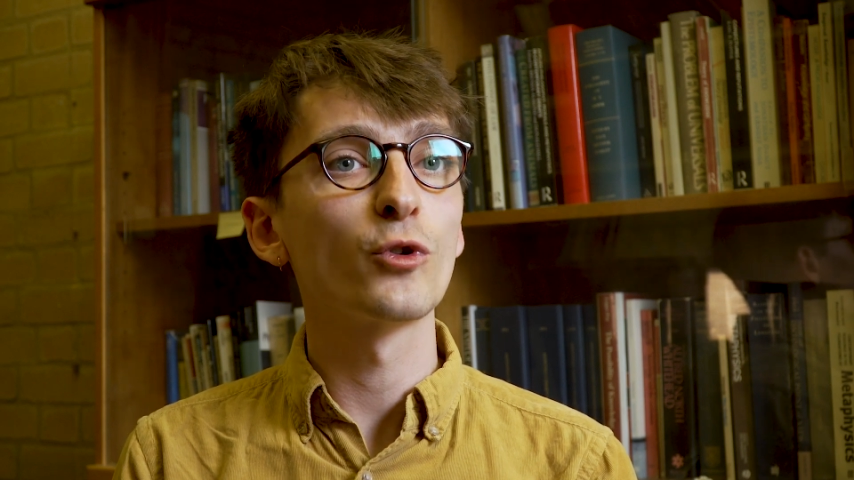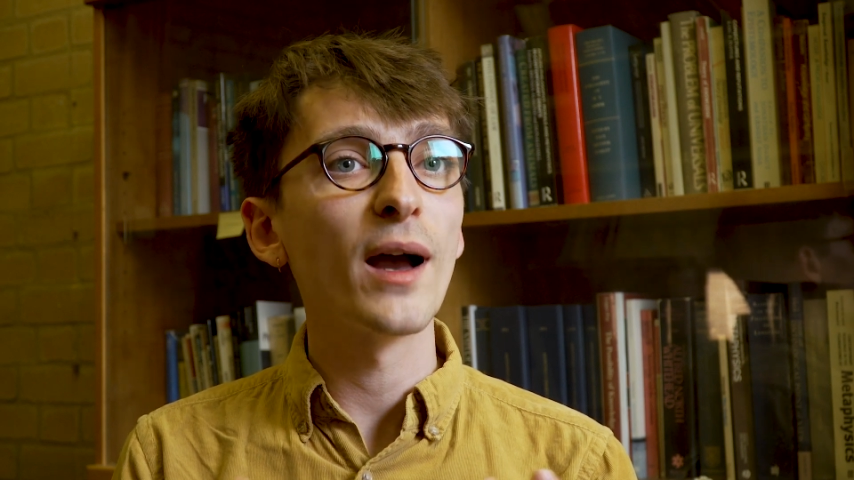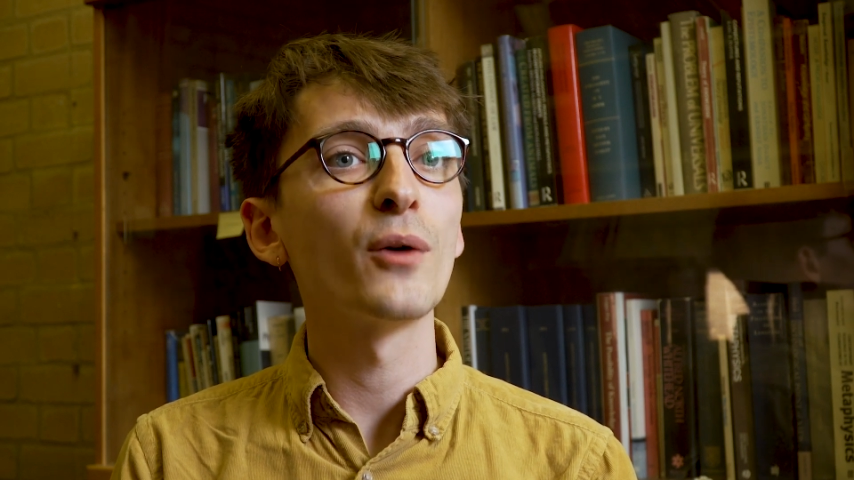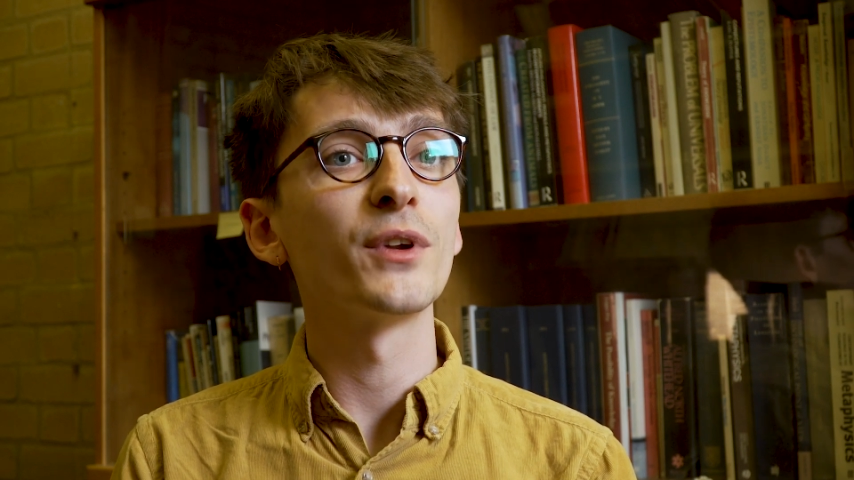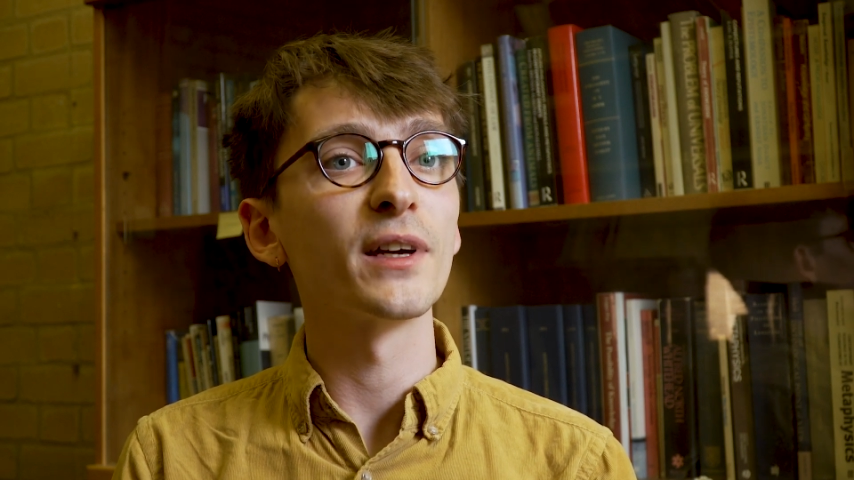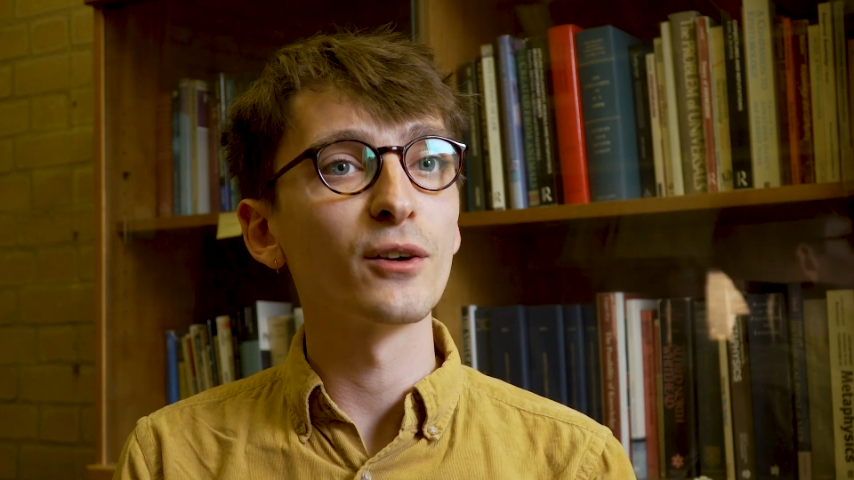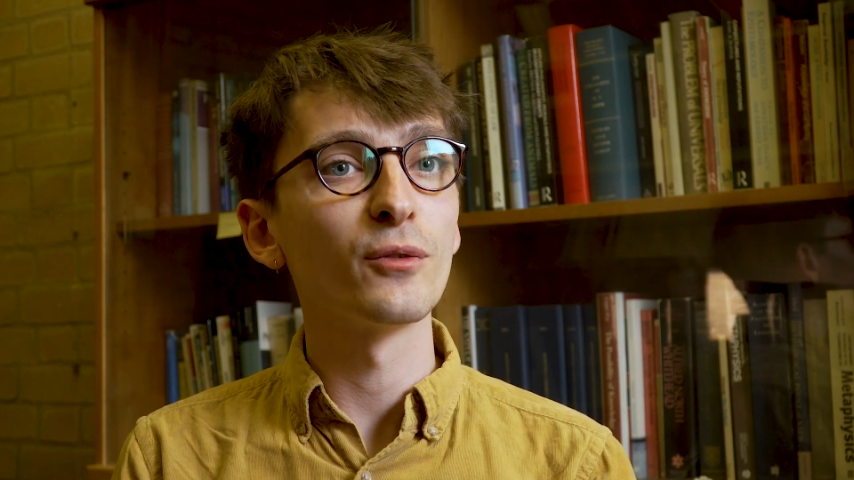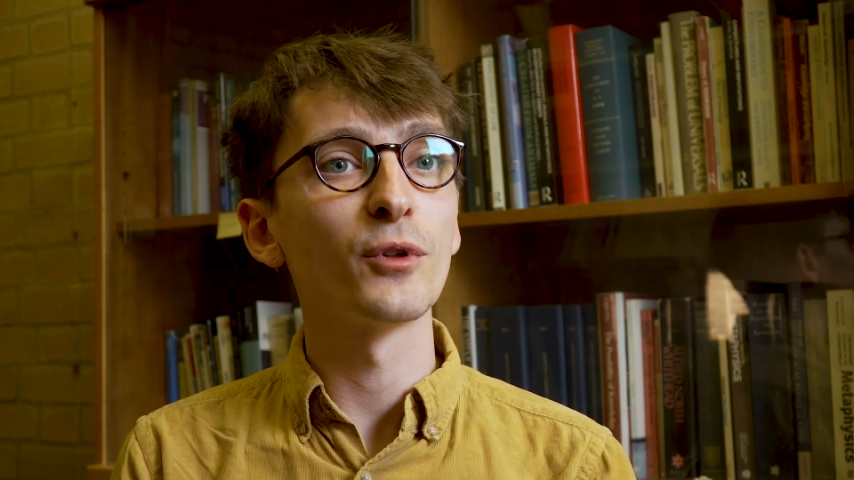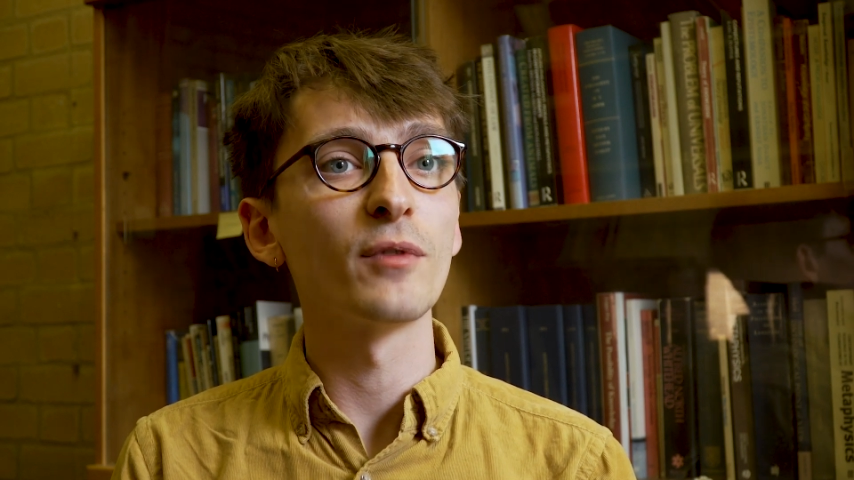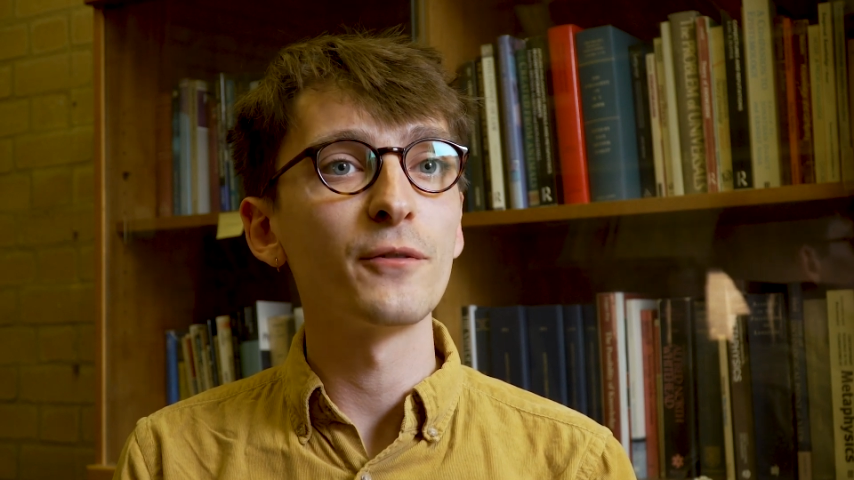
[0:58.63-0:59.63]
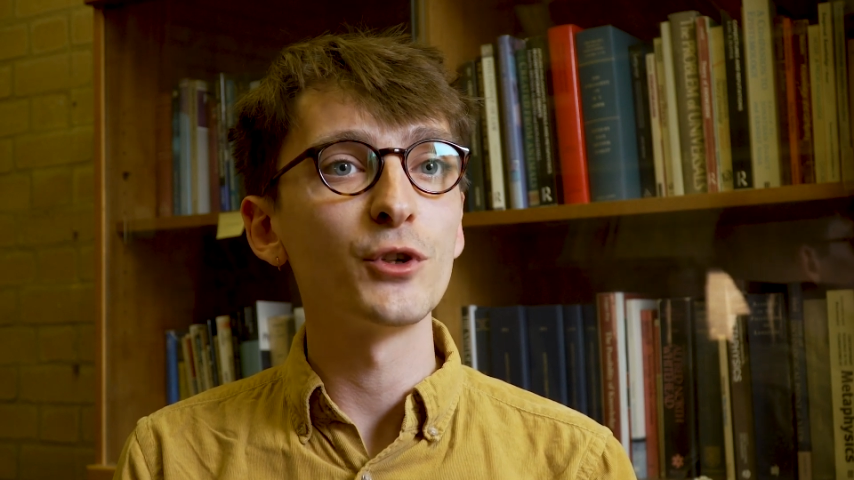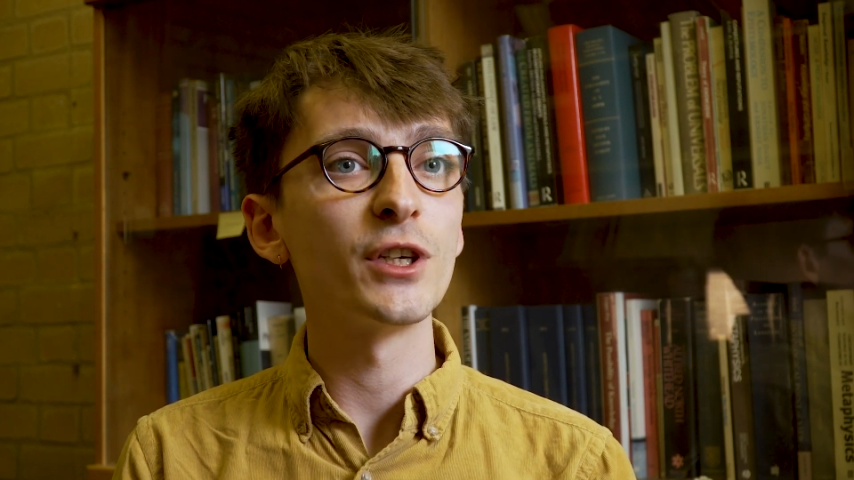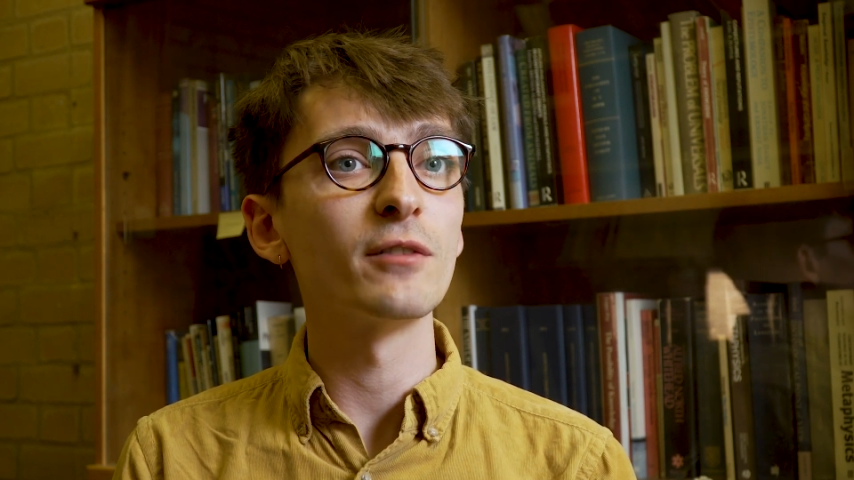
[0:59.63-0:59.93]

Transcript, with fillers: grounding of the refugee